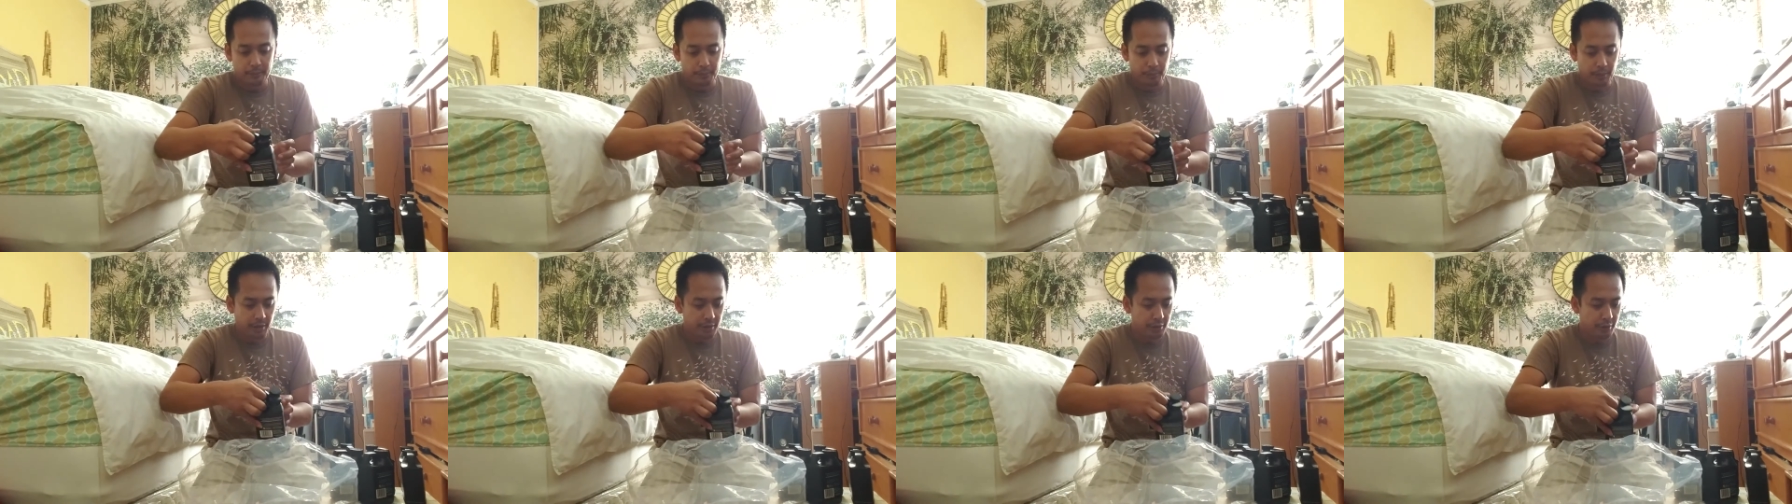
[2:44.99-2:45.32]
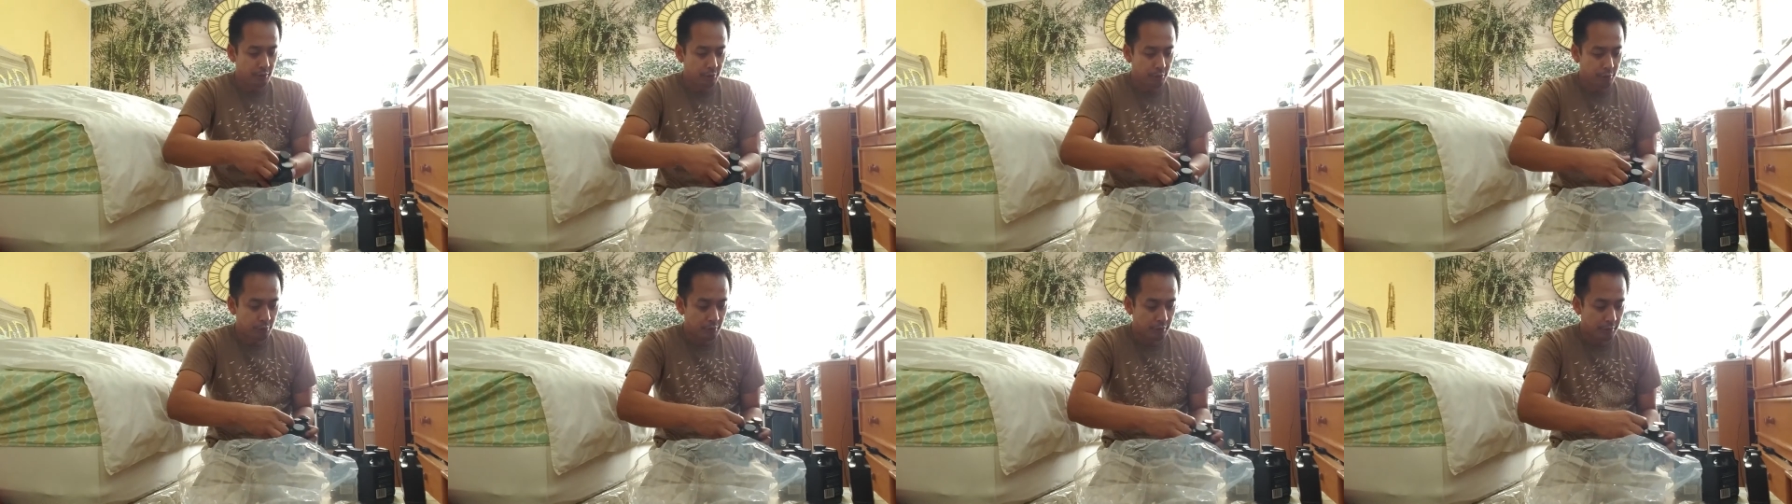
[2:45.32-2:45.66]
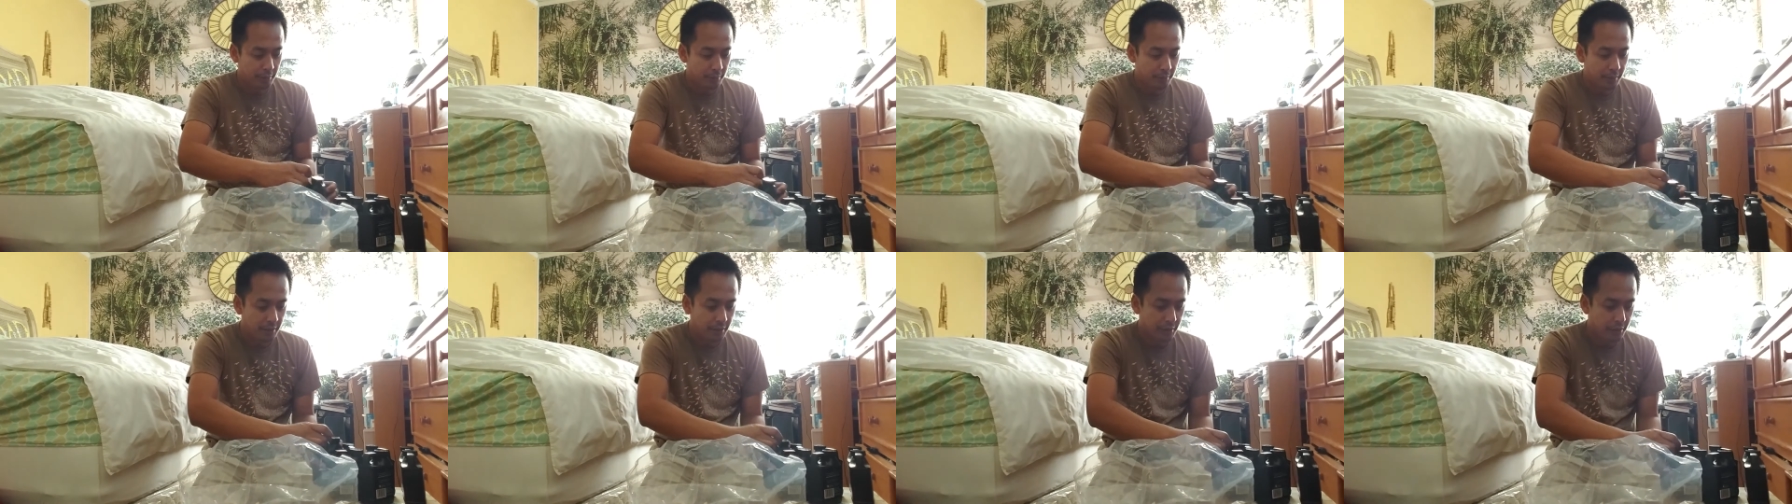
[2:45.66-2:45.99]
Base
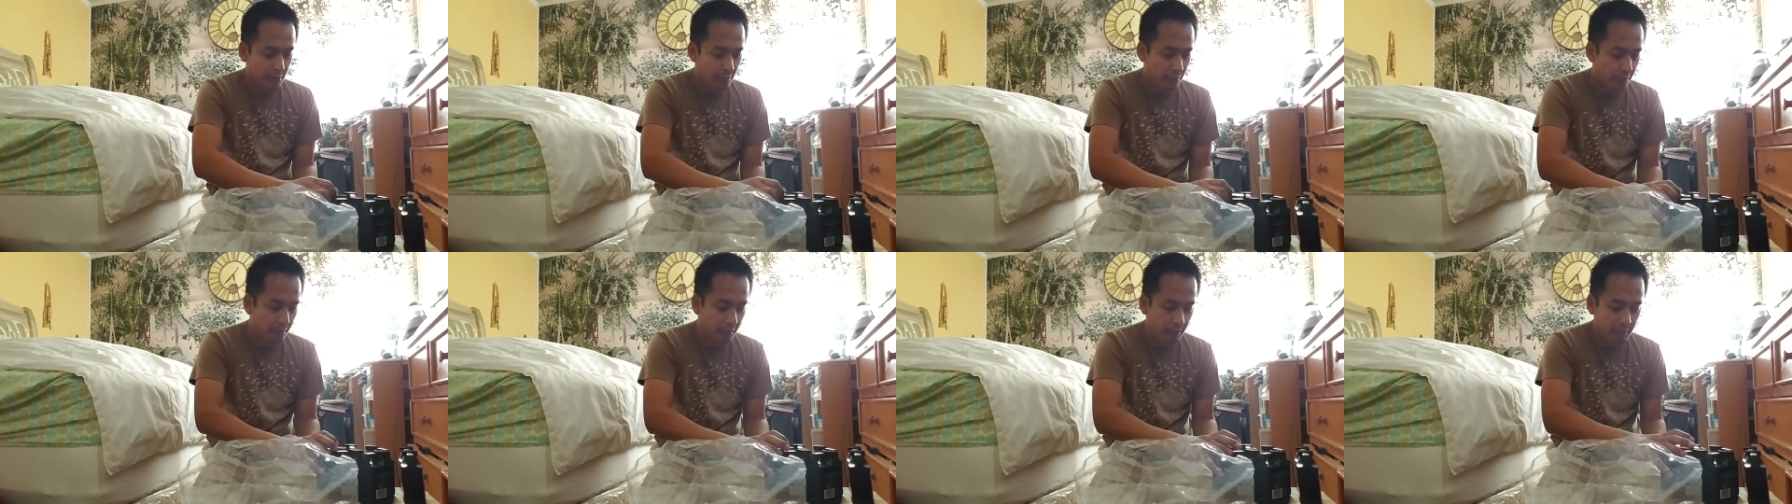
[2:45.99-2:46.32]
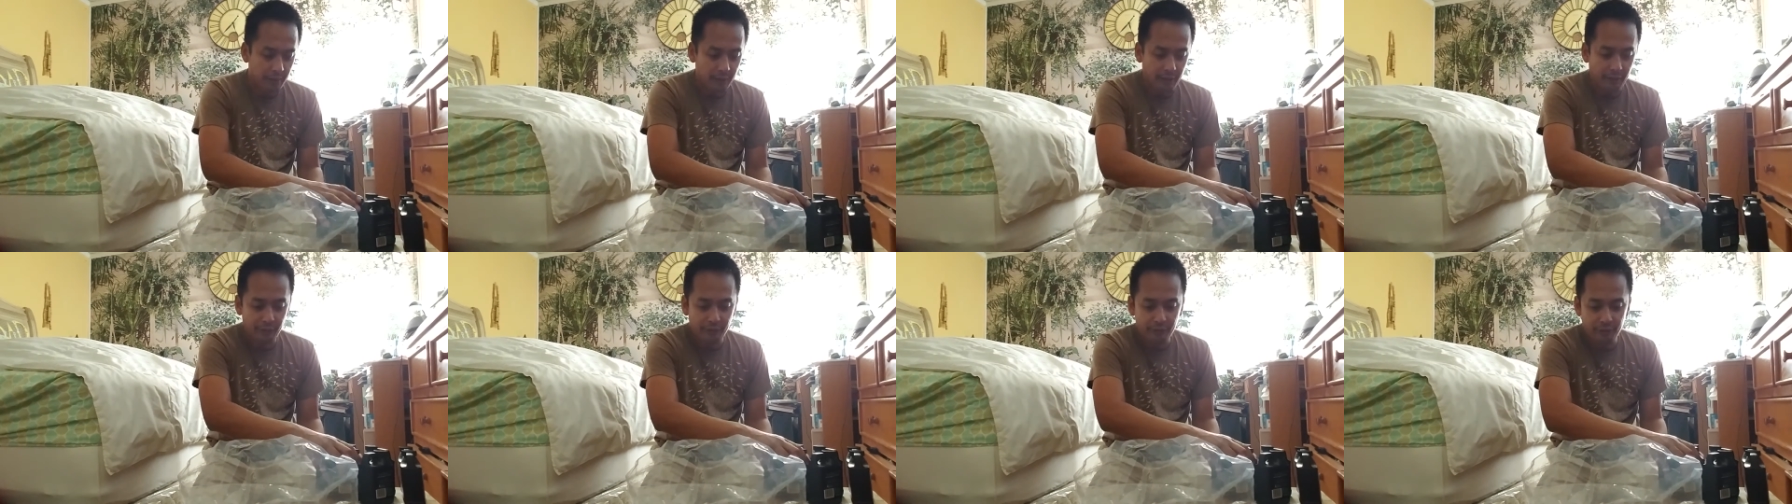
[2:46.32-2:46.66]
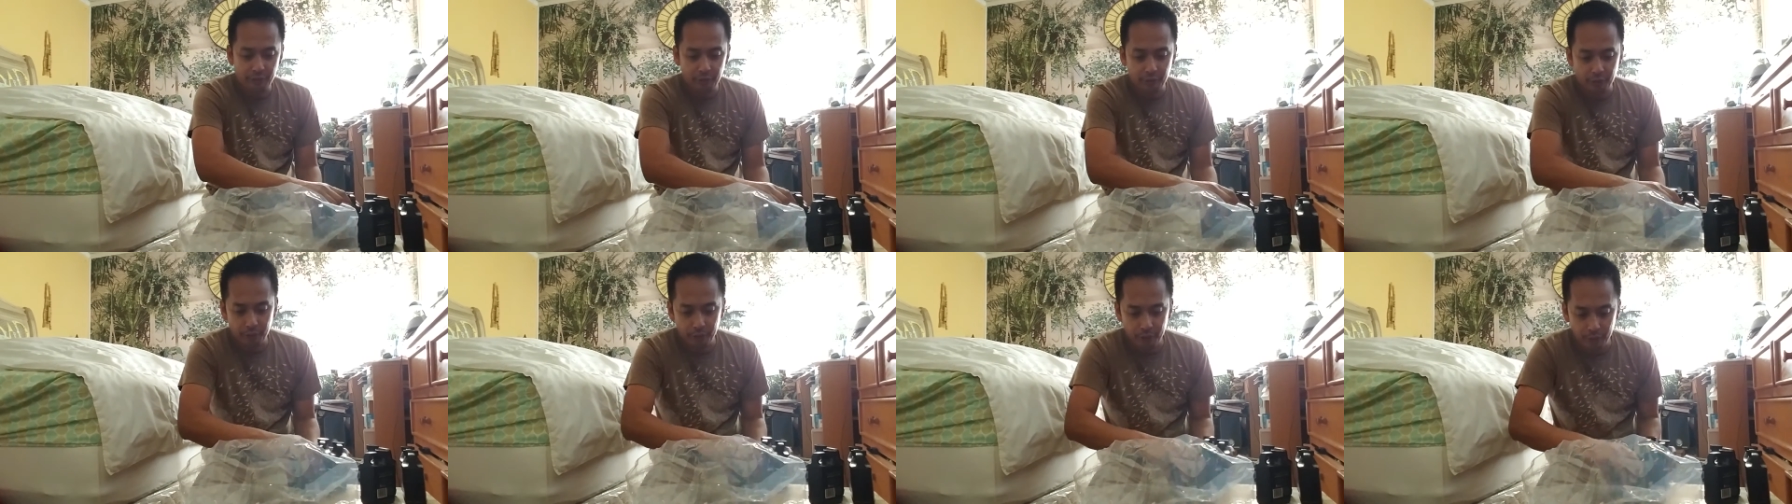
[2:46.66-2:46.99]
Nutrient B, so I got
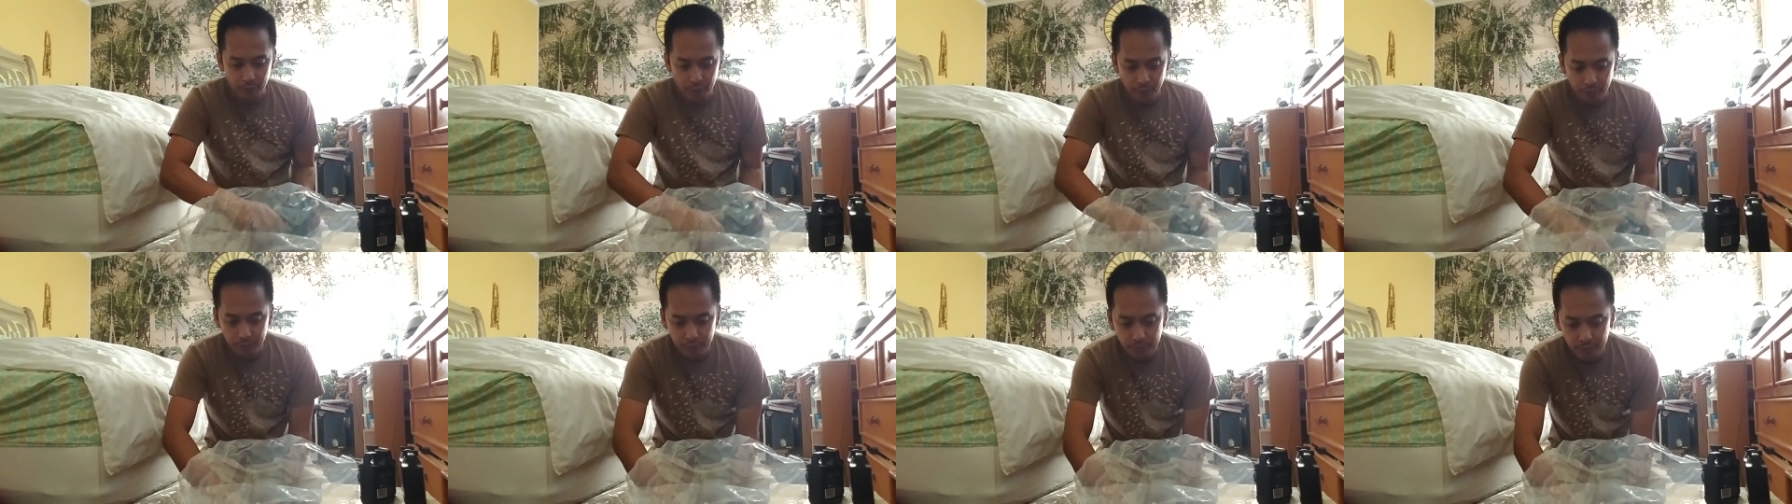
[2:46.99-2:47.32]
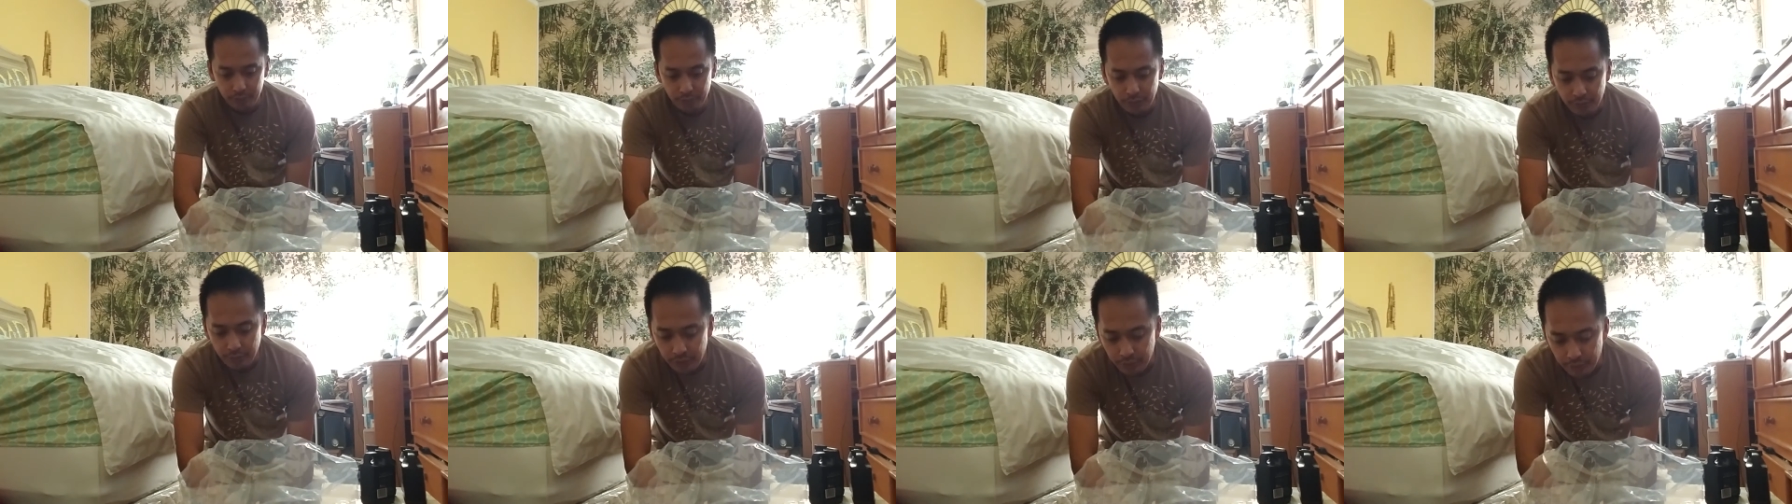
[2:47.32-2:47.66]
four of those.